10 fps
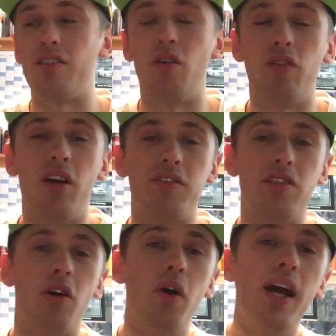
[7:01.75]
It's not nasty.
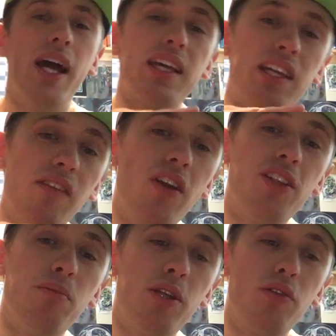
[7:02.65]
So give it in
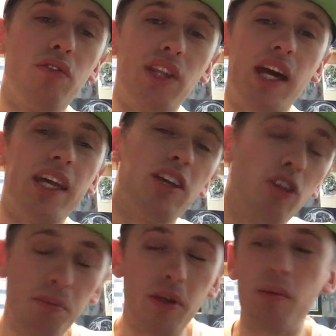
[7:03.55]
the middle for that. It
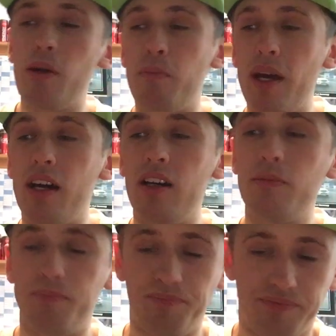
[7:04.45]
could be a bit better,
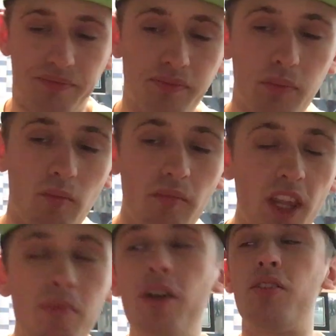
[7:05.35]

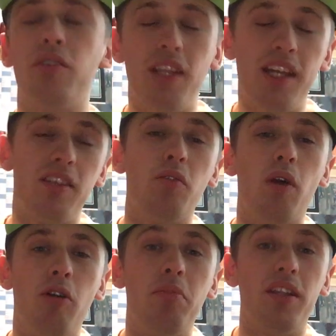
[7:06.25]
but it's not the end of the
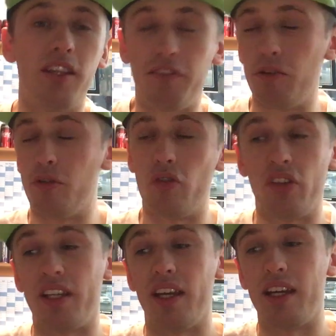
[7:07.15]
world. But I definitely wouldn't
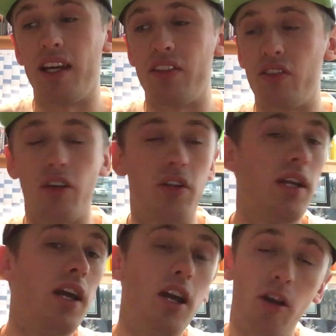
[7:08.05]
drink it again. So,
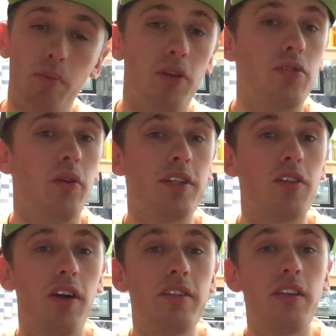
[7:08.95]
but as always,
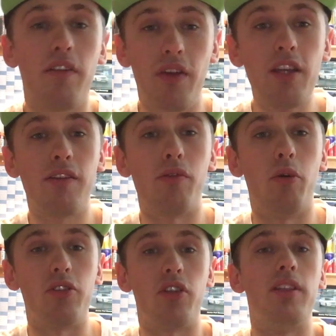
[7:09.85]
guys, thank you for
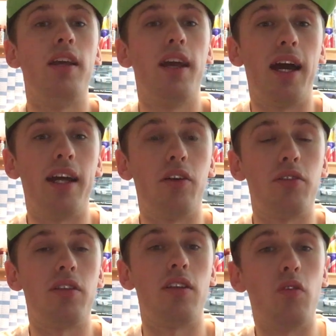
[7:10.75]
watching, and I'll
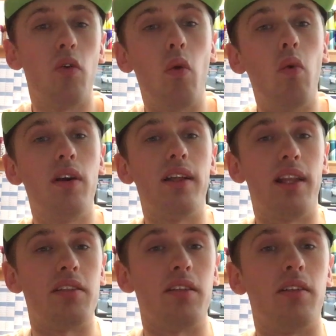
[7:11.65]
see you all
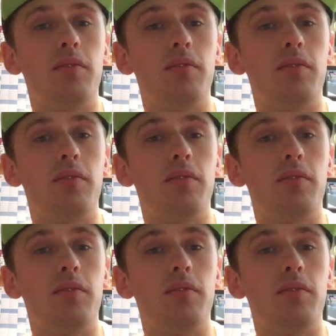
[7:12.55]
later.